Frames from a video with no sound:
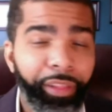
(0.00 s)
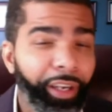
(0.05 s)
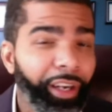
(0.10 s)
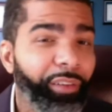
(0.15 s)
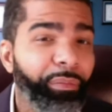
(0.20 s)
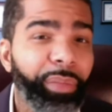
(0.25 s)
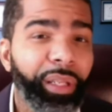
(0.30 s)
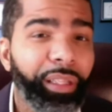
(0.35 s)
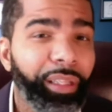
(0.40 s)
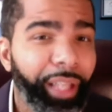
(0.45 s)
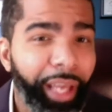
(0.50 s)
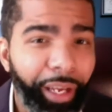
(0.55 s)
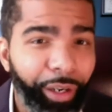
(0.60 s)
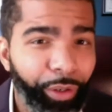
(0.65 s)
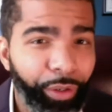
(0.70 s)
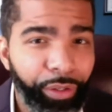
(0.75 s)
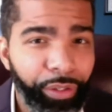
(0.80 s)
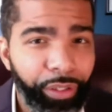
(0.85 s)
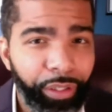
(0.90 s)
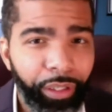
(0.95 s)
There have been
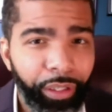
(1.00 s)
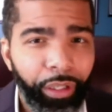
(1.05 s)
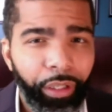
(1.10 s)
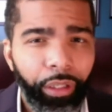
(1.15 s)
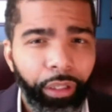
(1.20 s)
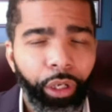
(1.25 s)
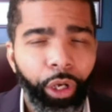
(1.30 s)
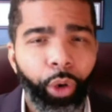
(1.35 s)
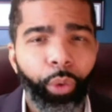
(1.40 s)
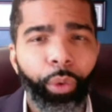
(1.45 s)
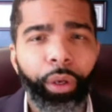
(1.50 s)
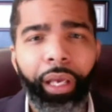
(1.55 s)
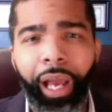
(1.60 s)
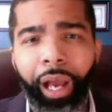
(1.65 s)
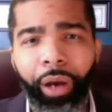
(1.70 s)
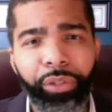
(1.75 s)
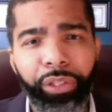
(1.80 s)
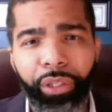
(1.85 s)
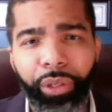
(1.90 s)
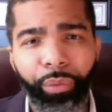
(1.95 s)
letters going
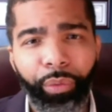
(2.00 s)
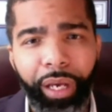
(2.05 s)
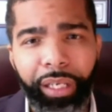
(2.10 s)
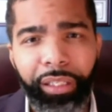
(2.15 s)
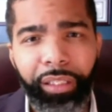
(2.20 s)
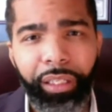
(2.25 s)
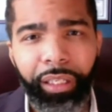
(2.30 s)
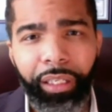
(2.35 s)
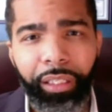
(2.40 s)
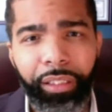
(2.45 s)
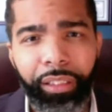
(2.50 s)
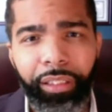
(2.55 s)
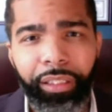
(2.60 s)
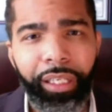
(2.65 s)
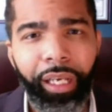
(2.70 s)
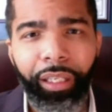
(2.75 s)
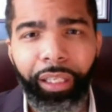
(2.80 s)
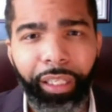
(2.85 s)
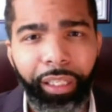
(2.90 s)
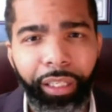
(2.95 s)
out to the residents
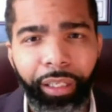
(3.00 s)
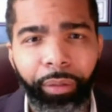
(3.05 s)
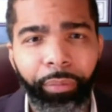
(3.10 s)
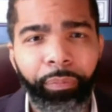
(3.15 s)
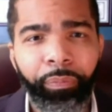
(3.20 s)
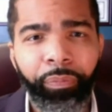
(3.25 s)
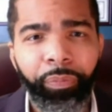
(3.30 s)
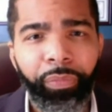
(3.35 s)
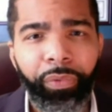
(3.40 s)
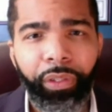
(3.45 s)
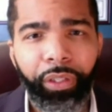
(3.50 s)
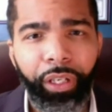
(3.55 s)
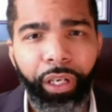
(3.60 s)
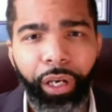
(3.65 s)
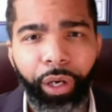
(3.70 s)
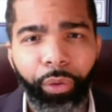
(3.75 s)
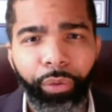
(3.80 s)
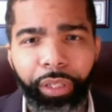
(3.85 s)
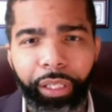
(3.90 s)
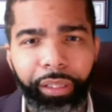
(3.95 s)
telling them,
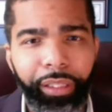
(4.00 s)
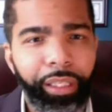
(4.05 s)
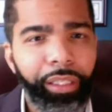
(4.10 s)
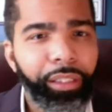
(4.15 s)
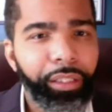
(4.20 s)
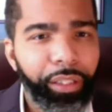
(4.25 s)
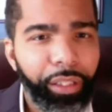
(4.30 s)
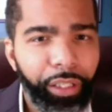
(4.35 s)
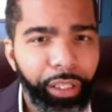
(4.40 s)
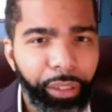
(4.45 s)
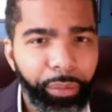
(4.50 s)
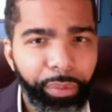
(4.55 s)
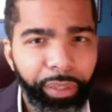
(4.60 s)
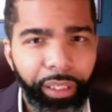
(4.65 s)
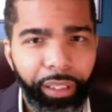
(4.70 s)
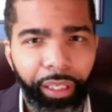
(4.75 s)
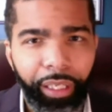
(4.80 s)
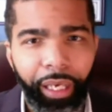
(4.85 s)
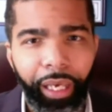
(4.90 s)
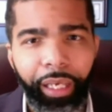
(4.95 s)
that this could be
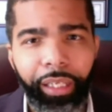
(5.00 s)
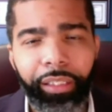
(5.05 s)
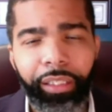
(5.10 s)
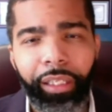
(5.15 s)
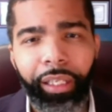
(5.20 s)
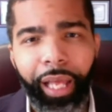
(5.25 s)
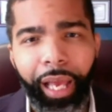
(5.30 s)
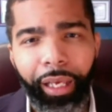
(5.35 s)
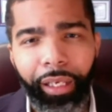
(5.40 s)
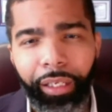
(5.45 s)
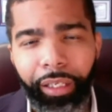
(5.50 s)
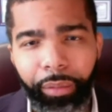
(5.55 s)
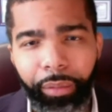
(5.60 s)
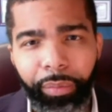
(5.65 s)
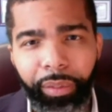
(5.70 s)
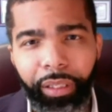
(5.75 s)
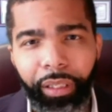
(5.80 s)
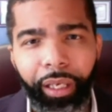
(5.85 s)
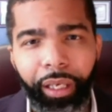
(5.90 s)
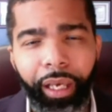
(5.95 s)
the case and that could
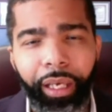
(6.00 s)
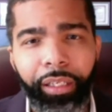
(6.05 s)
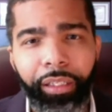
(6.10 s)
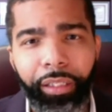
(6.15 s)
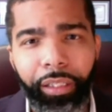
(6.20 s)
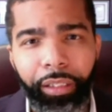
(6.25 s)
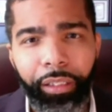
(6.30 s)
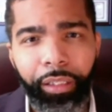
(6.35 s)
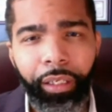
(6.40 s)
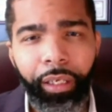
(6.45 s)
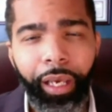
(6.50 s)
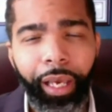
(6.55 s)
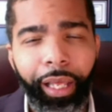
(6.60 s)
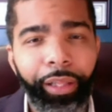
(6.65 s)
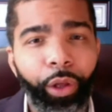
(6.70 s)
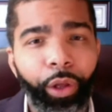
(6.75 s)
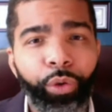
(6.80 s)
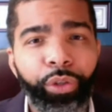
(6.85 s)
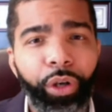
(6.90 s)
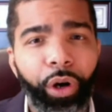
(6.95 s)
be the case.
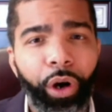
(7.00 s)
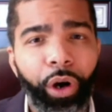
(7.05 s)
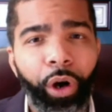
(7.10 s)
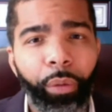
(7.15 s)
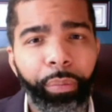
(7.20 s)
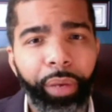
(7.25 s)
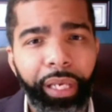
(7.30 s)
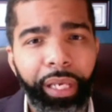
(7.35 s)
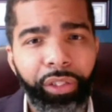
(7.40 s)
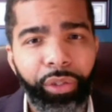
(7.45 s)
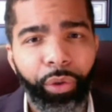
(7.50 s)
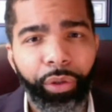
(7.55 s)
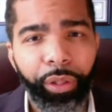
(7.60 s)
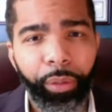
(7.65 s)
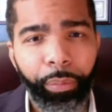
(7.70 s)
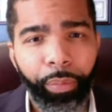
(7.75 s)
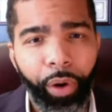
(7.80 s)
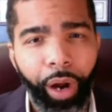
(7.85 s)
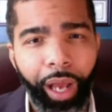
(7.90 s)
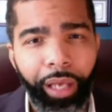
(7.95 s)
And those are all based on
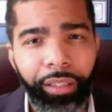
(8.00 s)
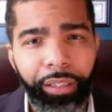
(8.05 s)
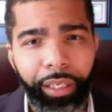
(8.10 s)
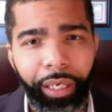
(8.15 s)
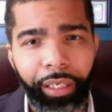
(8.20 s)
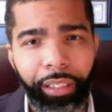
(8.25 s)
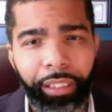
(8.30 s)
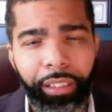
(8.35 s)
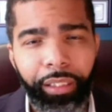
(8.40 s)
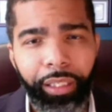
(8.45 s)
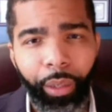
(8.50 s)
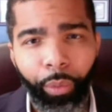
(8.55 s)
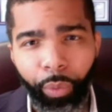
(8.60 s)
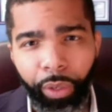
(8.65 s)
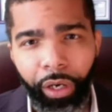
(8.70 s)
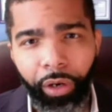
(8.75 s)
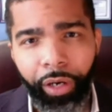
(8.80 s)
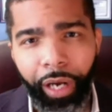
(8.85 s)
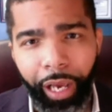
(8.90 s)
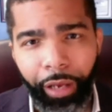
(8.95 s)
the process that
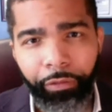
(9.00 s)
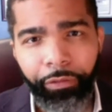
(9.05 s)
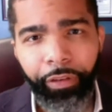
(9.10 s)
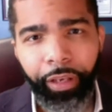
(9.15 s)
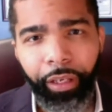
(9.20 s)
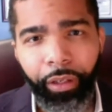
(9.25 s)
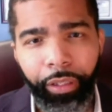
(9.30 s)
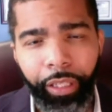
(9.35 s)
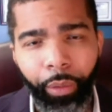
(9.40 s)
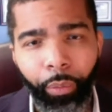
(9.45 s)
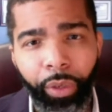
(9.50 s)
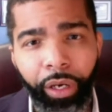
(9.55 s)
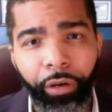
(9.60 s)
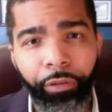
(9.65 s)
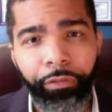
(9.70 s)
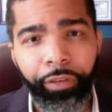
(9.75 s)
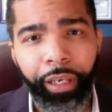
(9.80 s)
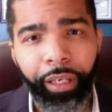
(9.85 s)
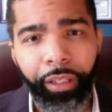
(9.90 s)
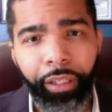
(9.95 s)
we are
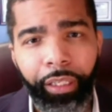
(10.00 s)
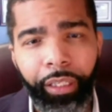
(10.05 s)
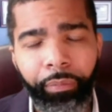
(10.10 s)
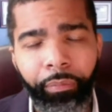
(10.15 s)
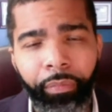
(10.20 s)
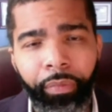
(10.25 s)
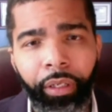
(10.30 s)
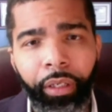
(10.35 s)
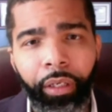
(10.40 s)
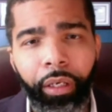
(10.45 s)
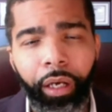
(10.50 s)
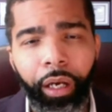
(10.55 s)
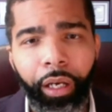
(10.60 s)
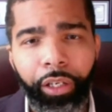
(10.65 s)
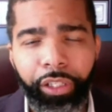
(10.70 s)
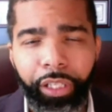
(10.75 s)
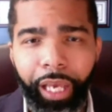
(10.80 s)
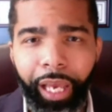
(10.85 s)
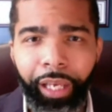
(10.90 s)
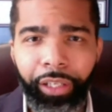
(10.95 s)
failing
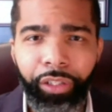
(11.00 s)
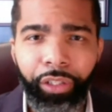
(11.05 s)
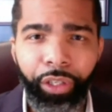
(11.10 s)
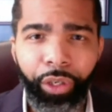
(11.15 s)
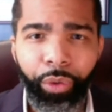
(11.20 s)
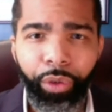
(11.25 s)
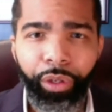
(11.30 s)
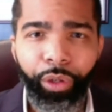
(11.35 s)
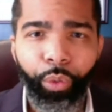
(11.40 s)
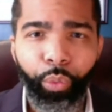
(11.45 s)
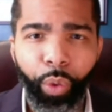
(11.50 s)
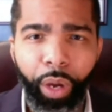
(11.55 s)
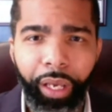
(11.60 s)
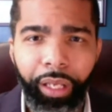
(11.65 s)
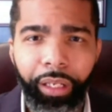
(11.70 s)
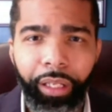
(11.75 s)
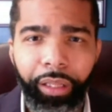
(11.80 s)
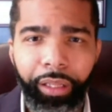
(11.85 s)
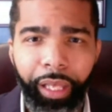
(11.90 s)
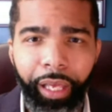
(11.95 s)
to execute in the
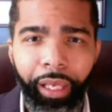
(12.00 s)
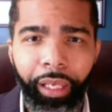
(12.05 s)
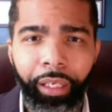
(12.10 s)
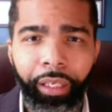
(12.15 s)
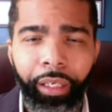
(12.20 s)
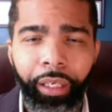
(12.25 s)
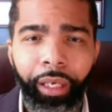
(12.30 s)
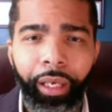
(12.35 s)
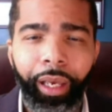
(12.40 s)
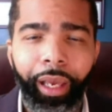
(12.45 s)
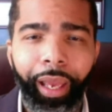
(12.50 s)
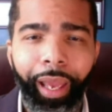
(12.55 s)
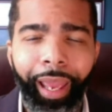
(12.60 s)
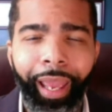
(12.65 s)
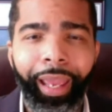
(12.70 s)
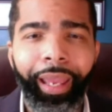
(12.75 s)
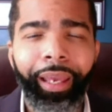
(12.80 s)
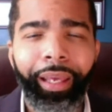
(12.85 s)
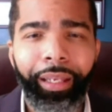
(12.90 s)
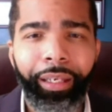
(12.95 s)
way that they
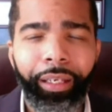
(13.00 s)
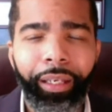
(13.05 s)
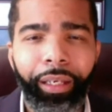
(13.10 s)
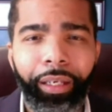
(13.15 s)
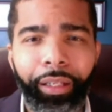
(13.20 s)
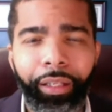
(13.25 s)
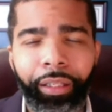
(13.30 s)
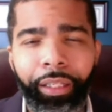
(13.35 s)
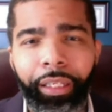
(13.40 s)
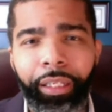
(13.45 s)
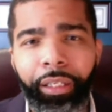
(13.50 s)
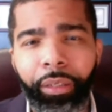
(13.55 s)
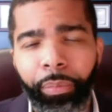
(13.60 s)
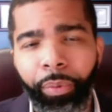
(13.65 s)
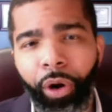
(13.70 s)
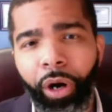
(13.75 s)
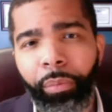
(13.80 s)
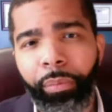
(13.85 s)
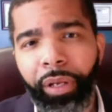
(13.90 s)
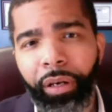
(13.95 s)
and the
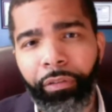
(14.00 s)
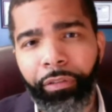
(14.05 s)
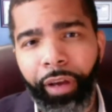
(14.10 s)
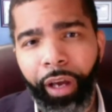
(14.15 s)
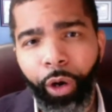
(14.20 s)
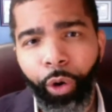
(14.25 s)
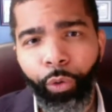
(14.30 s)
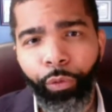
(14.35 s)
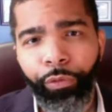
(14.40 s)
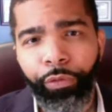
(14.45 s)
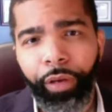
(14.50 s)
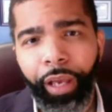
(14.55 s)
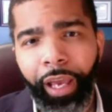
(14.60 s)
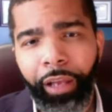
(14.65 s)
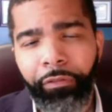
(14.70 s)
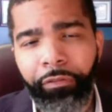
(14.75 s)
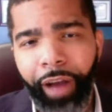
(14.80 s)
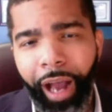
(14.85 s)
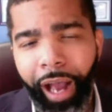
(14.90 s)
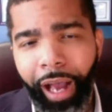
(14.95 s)
Department of Health
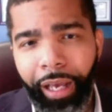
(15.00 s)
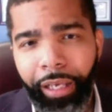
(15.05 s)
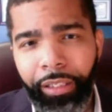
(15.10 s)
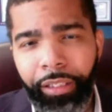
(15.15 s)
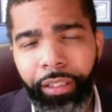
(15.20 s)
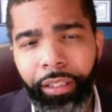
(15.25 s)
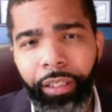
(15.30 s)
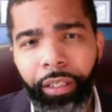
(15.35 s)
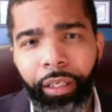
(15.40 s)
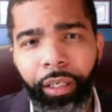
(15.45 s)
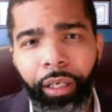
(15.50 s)
advise.